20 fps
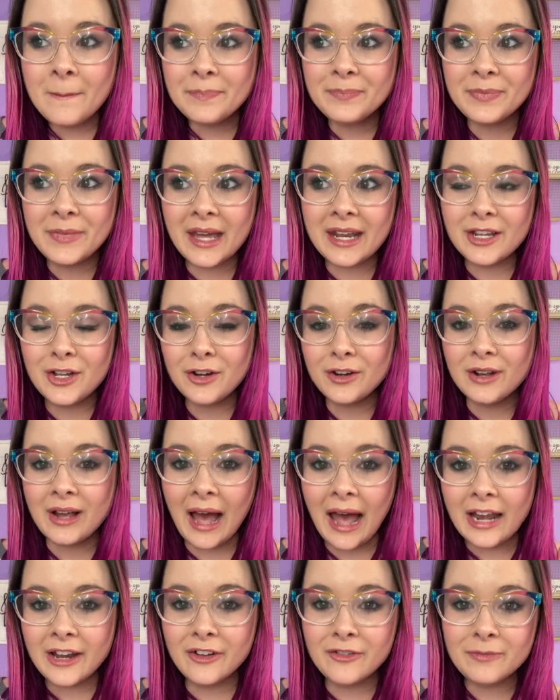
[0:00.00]
then you're
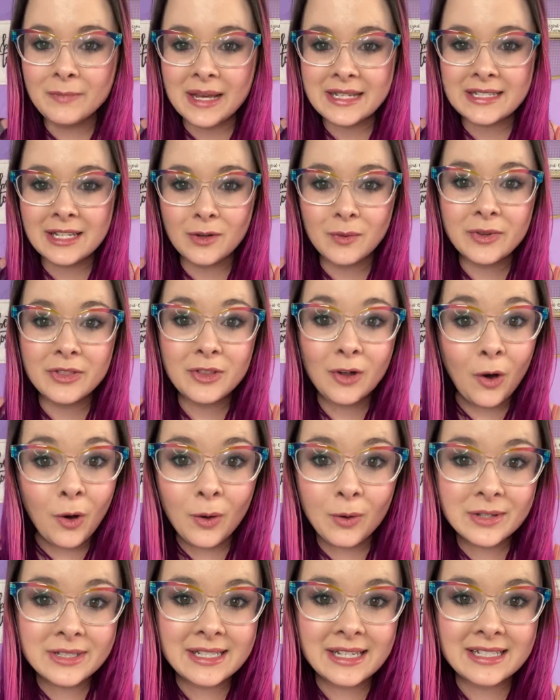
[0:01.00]
kind of messing with the
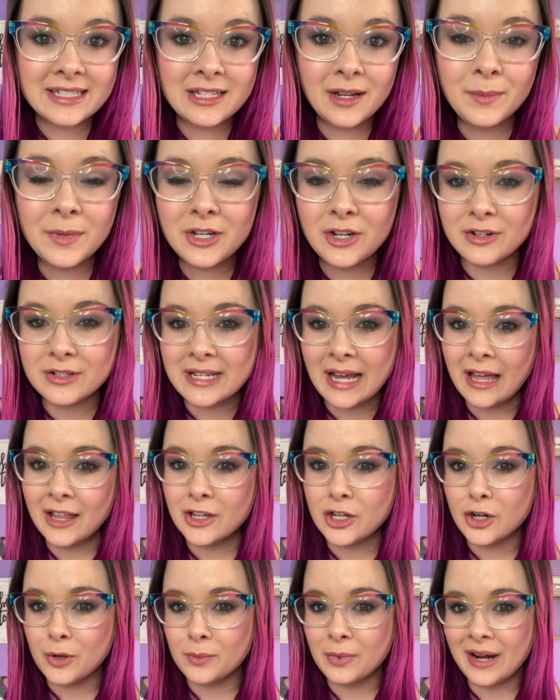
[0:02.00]
whole system and you're
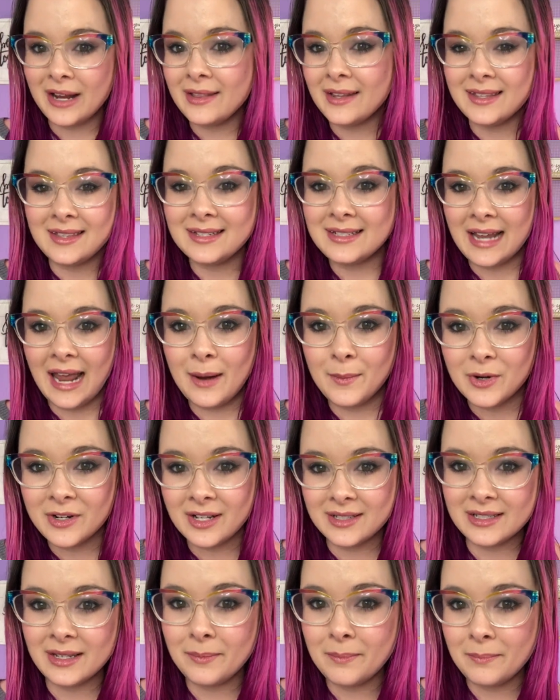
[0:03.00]
telling your brain that the timer
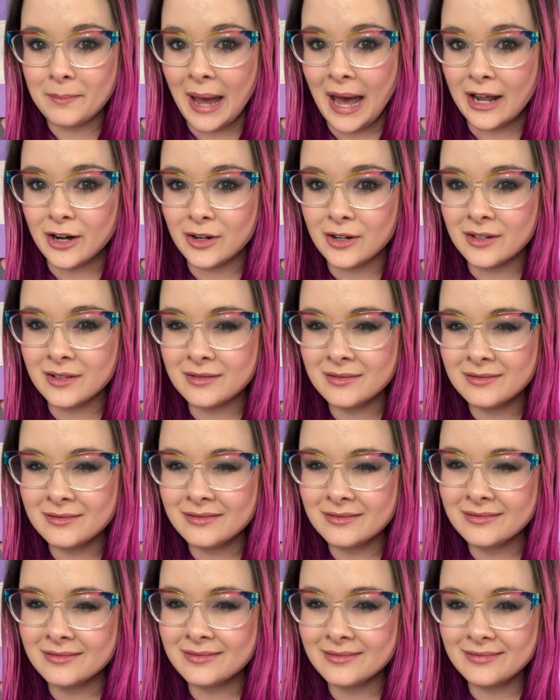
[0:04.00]
doesn't matter.
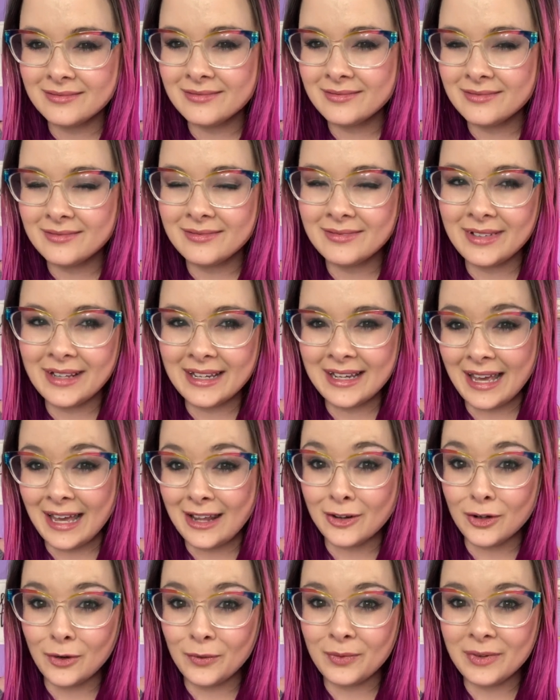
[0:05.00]
Again,
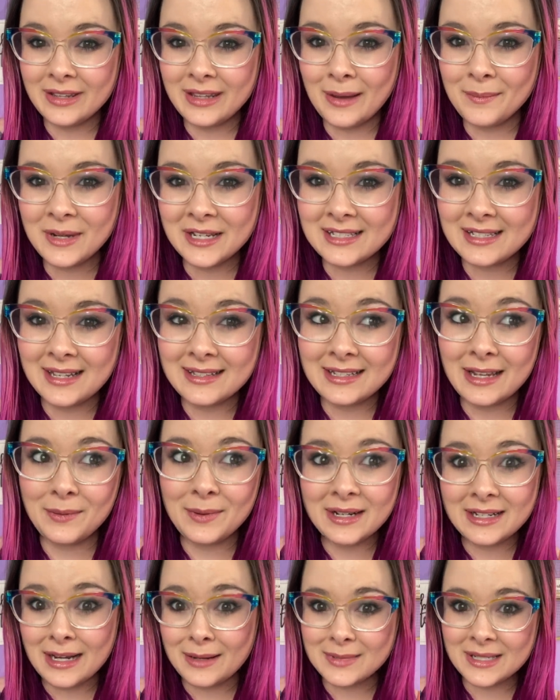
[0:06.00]
hopefully that makes sense. How
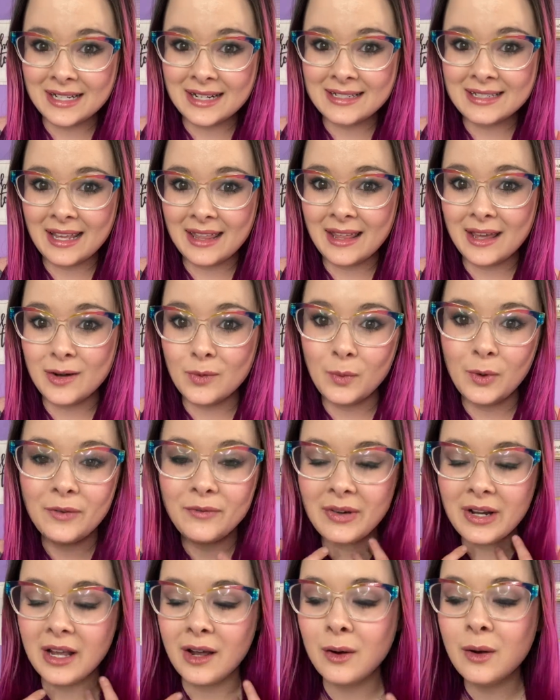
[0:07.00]
many times can I say that in one
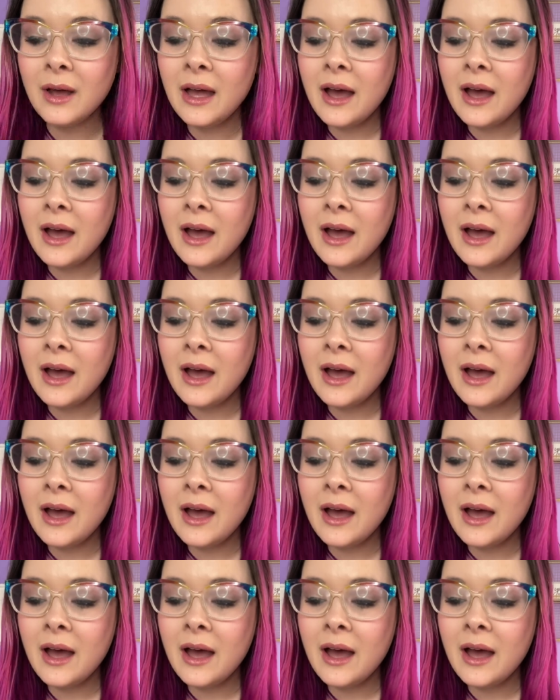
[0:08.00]
video?